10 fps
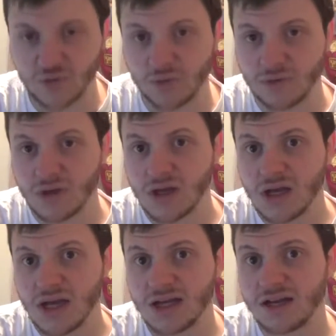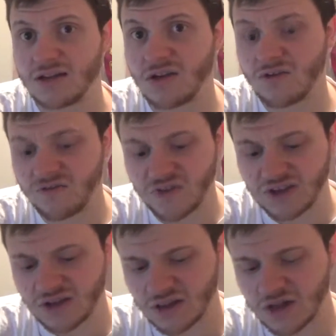they will. And I don't think